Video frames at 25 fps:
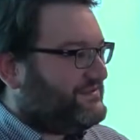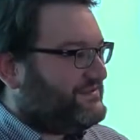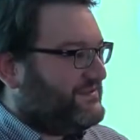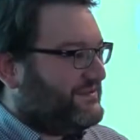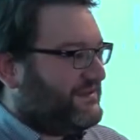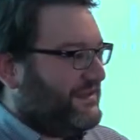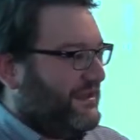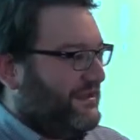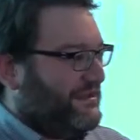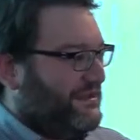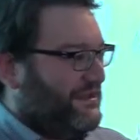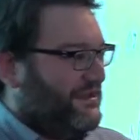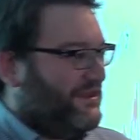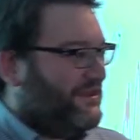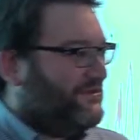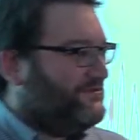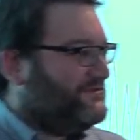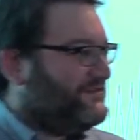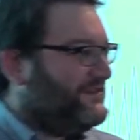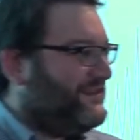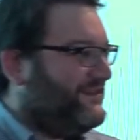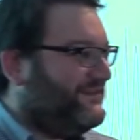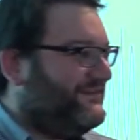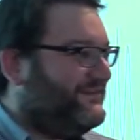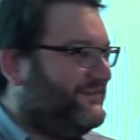that Galileo
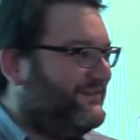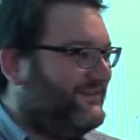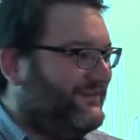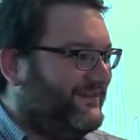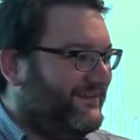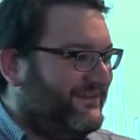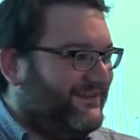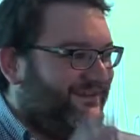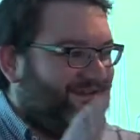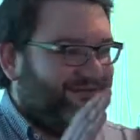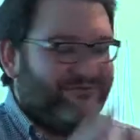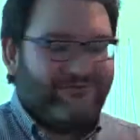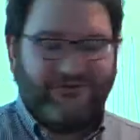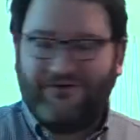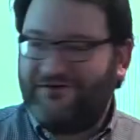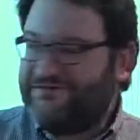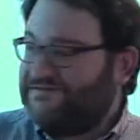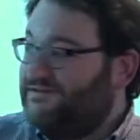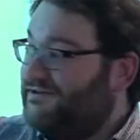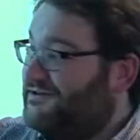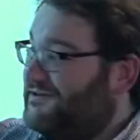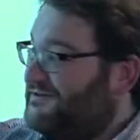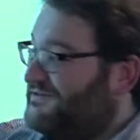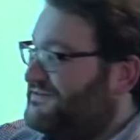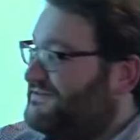did was
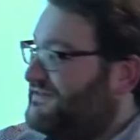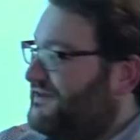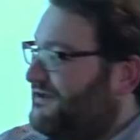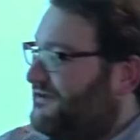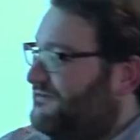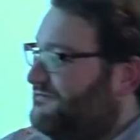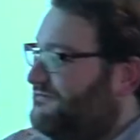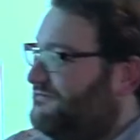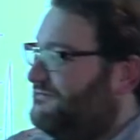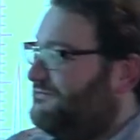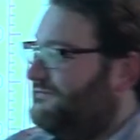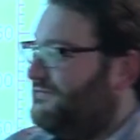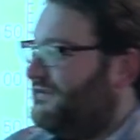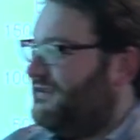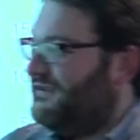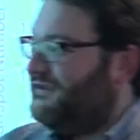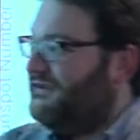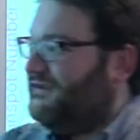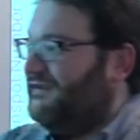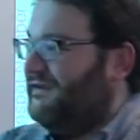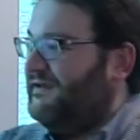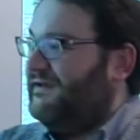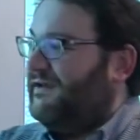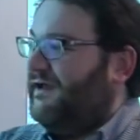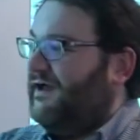look at the sun,
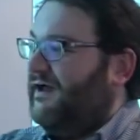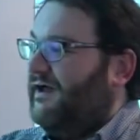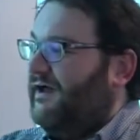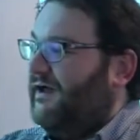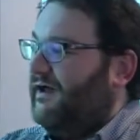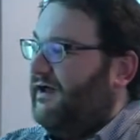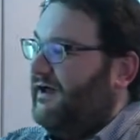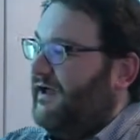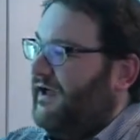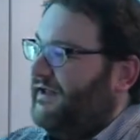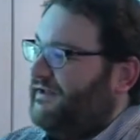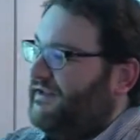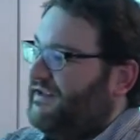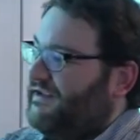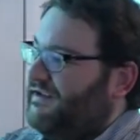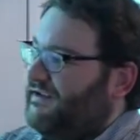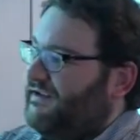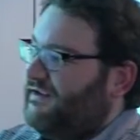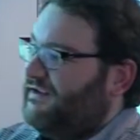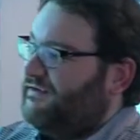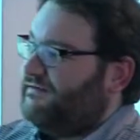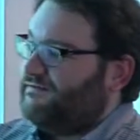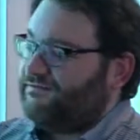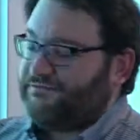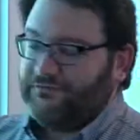and
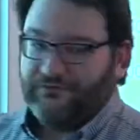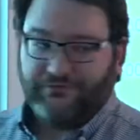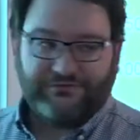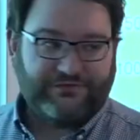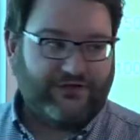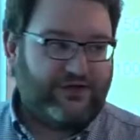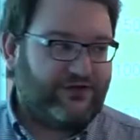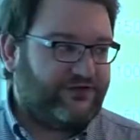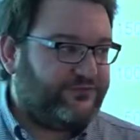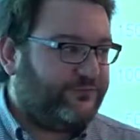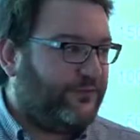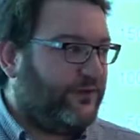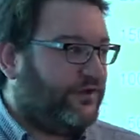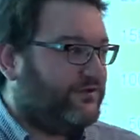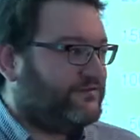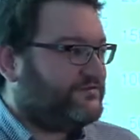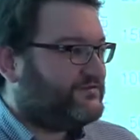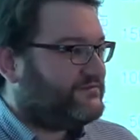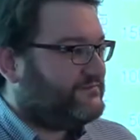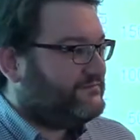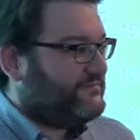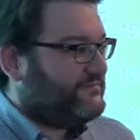he saw dark spots